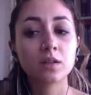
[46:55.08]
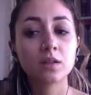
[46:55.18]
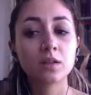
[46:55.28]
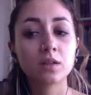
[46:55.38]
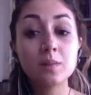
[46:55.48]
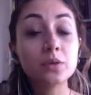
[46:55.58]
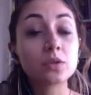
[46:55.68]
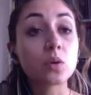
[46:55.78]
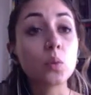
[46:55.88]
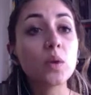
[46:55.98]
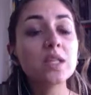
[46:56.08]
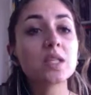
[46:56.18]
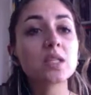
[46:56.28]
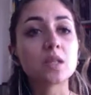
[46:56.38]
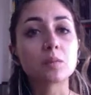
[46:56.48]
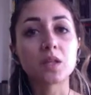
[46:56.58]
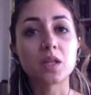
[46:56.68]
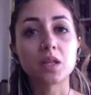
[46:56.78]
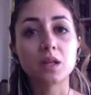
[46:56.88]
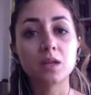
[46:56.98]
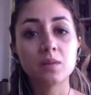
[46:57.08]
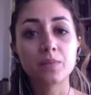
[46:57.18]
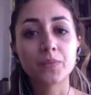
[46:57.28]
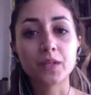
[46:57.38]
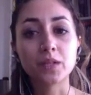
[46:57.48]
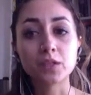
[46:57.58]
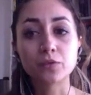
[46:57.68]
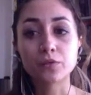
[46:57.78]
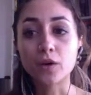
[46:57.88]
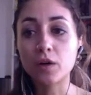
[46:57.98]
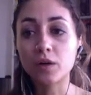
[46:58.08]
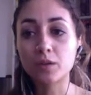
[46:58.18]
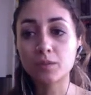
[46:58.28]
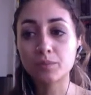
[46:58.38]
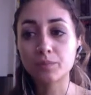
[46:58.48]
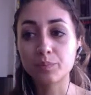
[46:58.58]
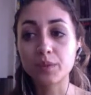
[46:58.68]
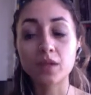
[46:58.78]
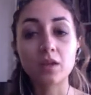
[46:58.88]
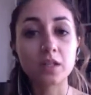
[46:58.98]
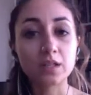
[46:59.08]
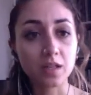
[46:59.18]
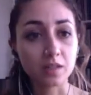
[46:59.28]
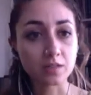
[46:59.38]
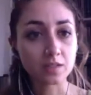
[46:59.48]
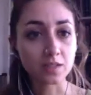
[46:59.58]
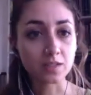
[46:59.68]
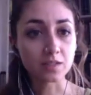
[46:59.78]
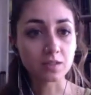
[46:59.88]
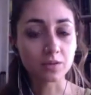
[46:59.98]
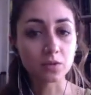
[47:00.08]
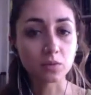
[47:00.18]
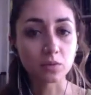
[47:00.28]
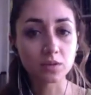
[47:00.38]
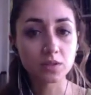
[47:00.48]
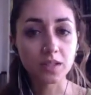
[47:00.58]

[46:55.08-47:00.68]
able to witness something that is far beyond us as individuals.